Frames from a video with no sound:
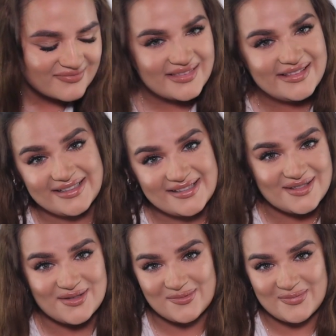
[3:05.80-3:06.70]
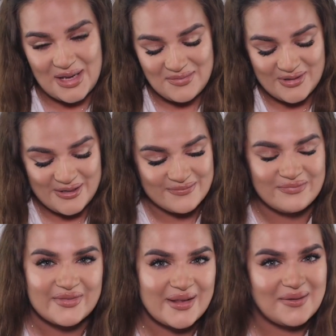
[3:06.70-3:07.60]
this is your baby.
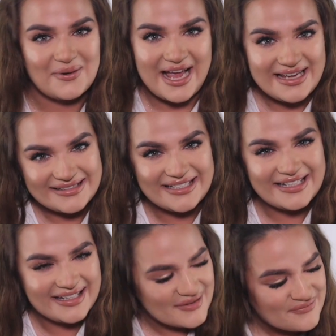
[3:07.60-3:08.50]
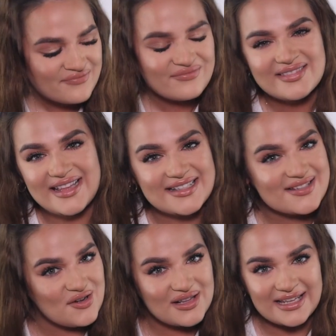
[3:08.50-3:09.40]
All right, that's
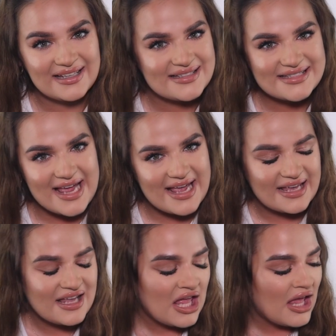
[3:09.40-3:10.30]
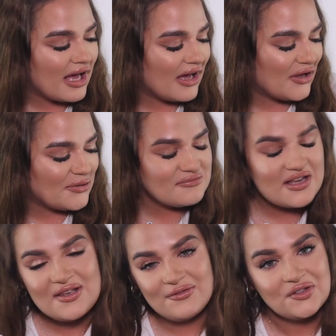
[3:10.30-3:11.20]
all I can say. Um,
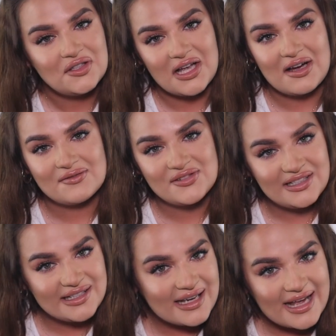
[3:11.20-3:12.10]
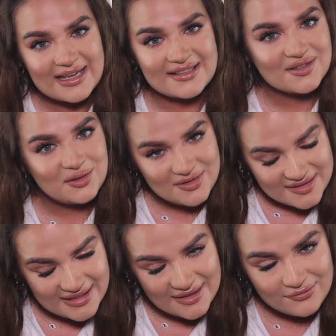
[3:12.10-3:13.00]
if you love the Delina
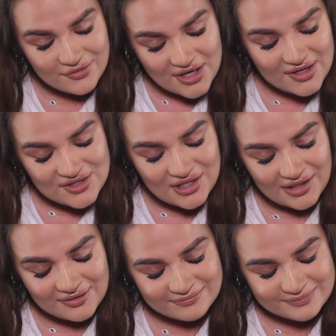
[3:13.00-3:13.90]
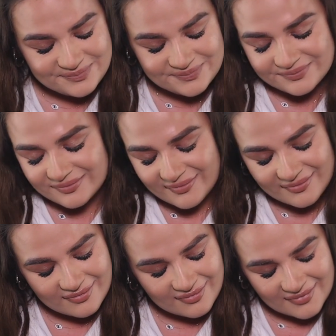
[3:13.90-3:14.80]
Exclusive version,
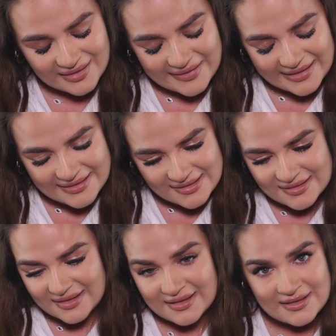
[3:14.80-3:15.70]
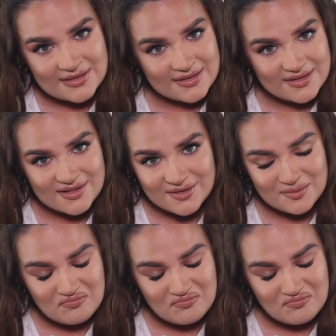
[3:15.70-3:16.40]
this is